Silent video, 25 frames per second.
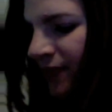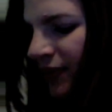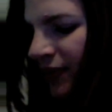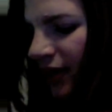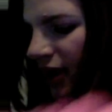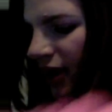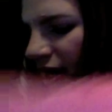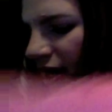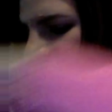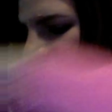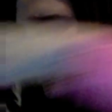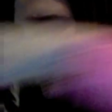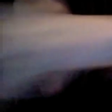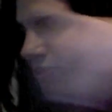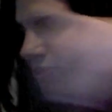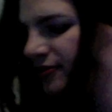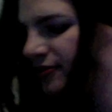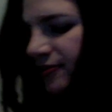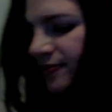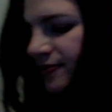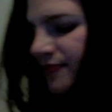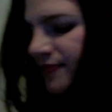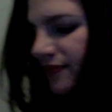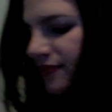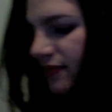
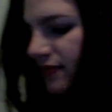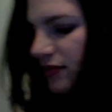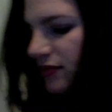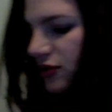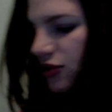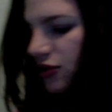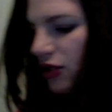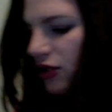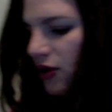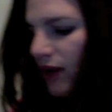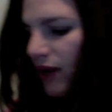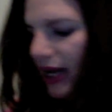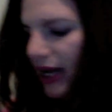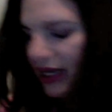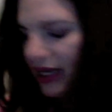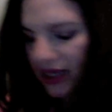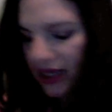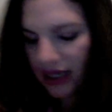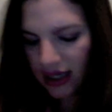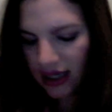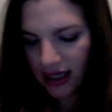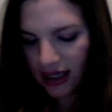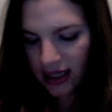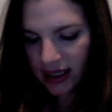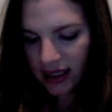So
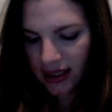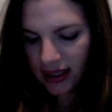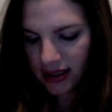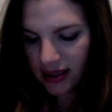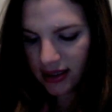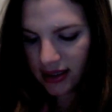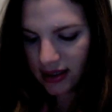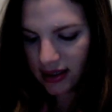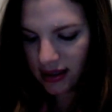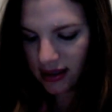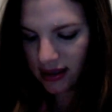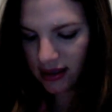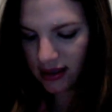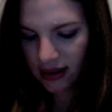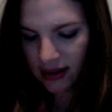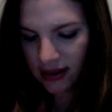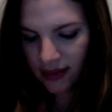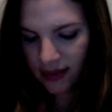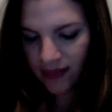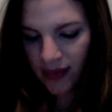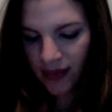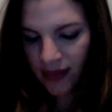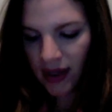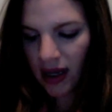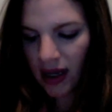
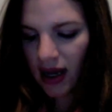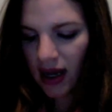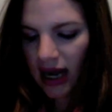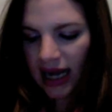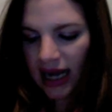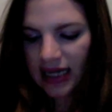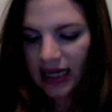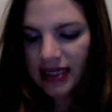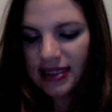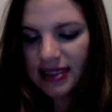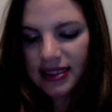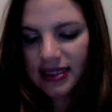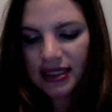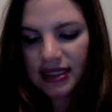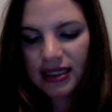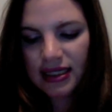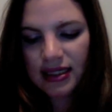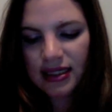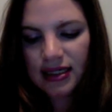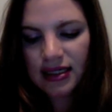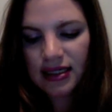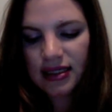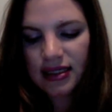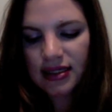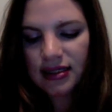I had seen
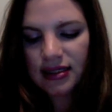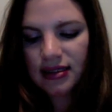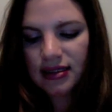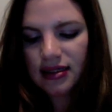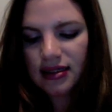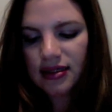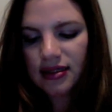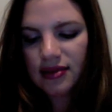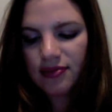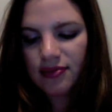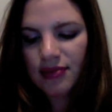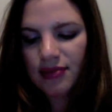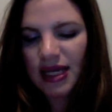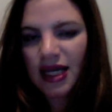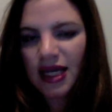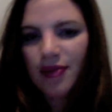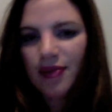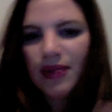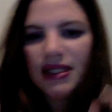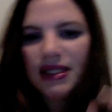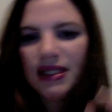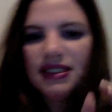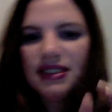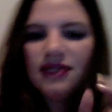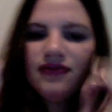in Makeup
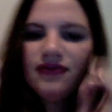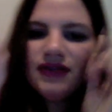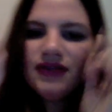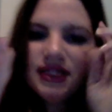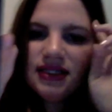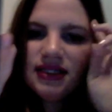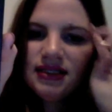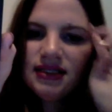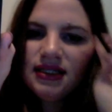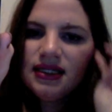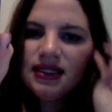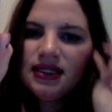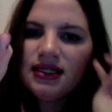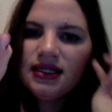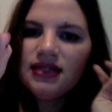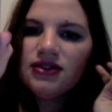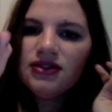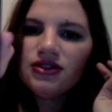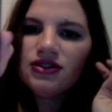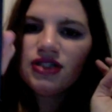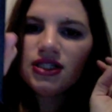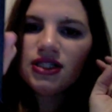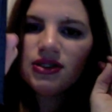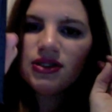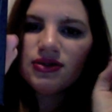by Tiffany D,
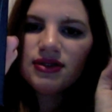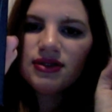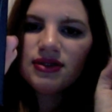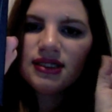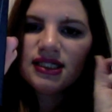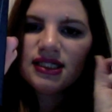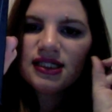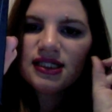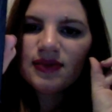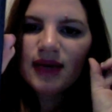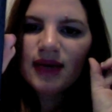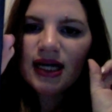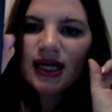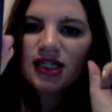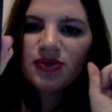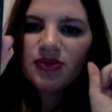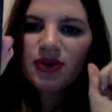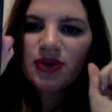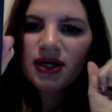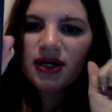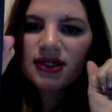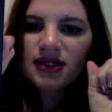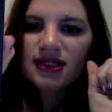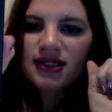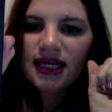she used this
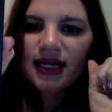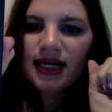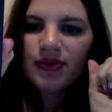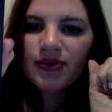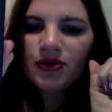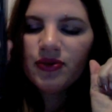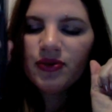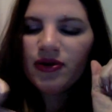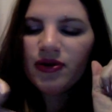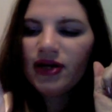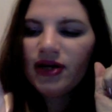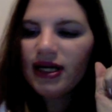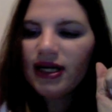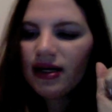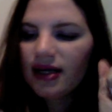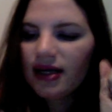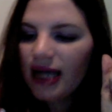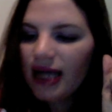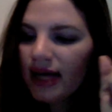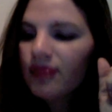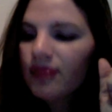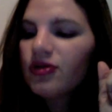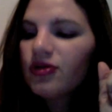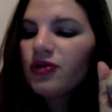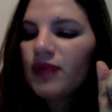Smashbox
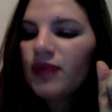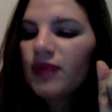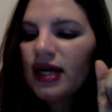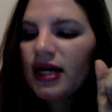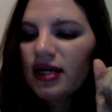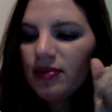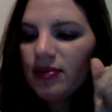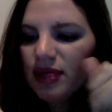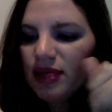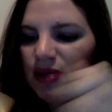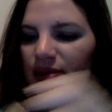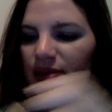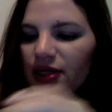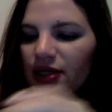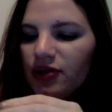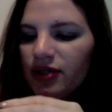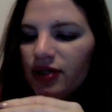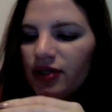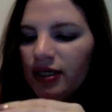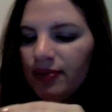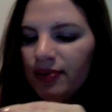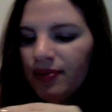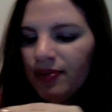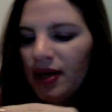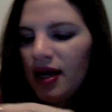Camera Ready BB
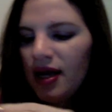Cream.